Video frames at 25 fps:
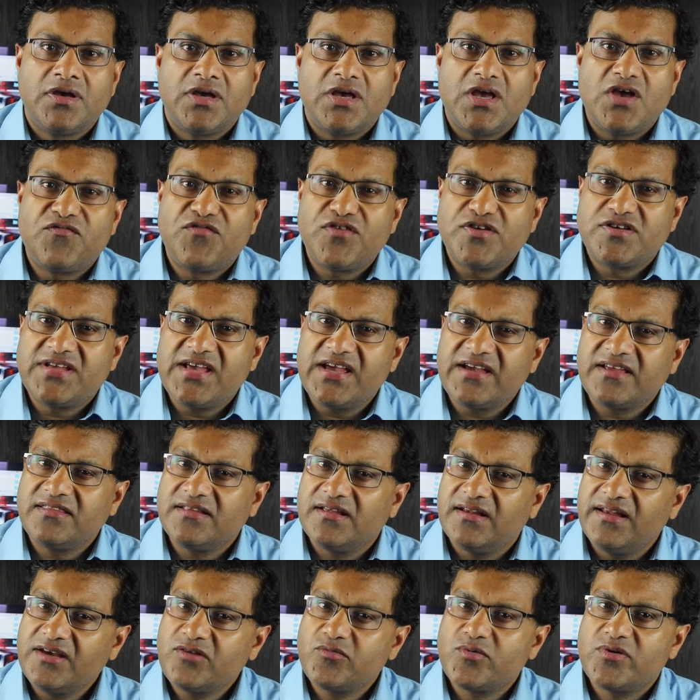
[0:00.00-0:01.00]
If you're taking the
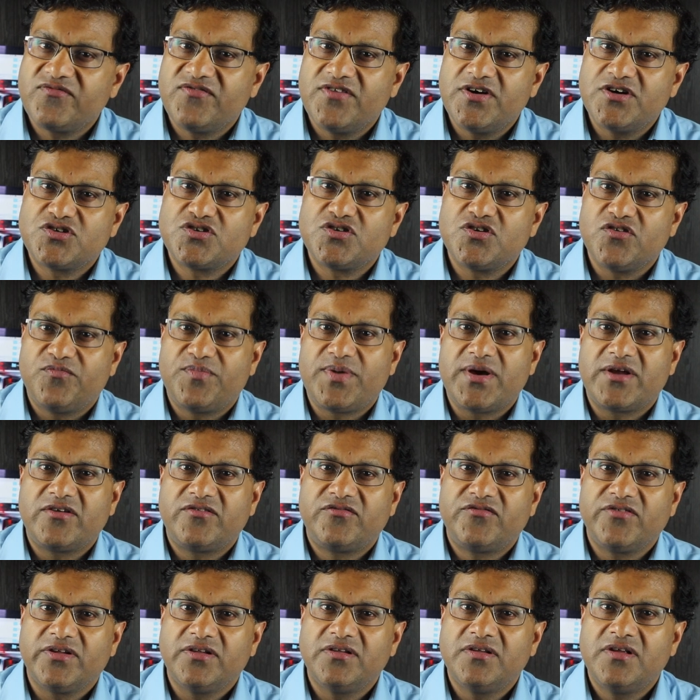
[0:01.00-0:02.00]
liquid version of
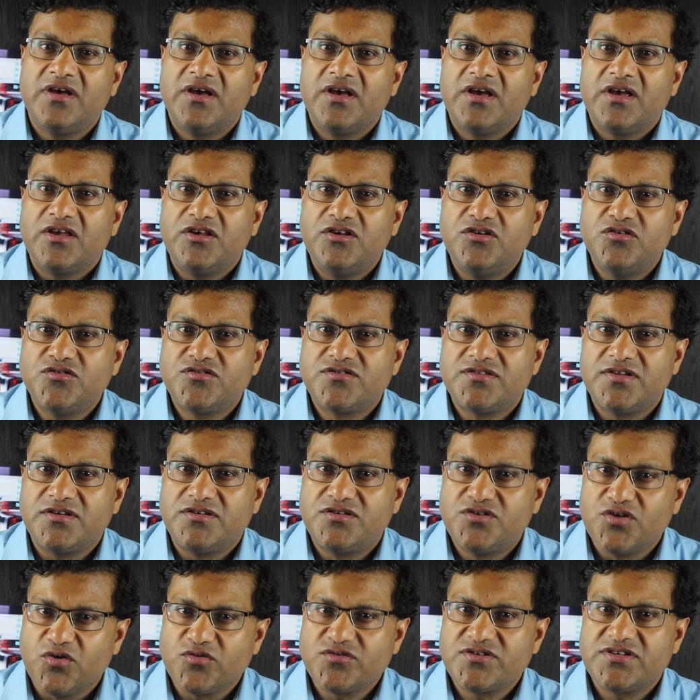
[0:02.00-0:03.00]
Benadryl, use the
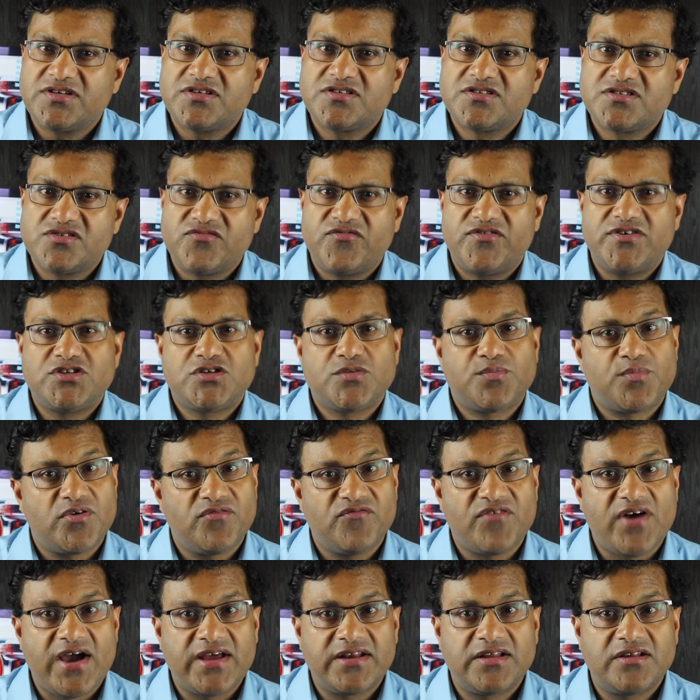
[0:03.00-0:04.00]
dosing syringe
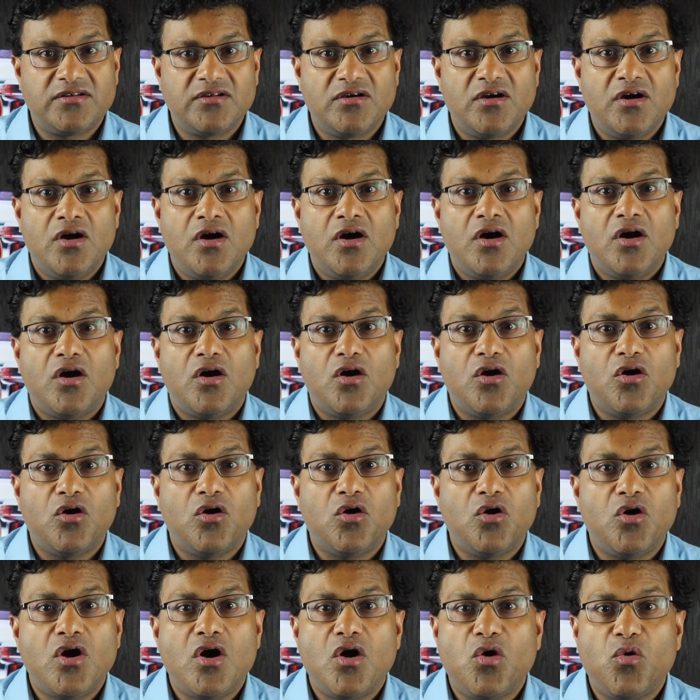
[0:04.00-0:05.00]
provided
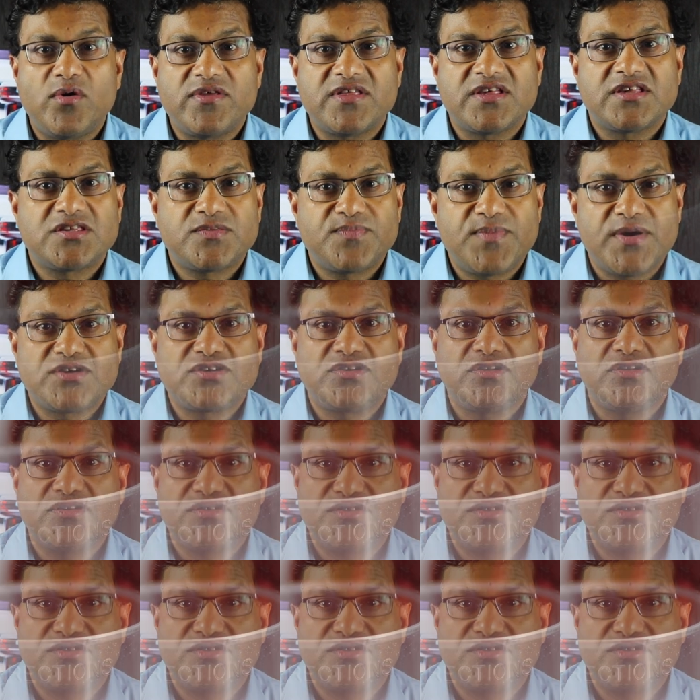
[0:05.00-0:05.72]
or with a special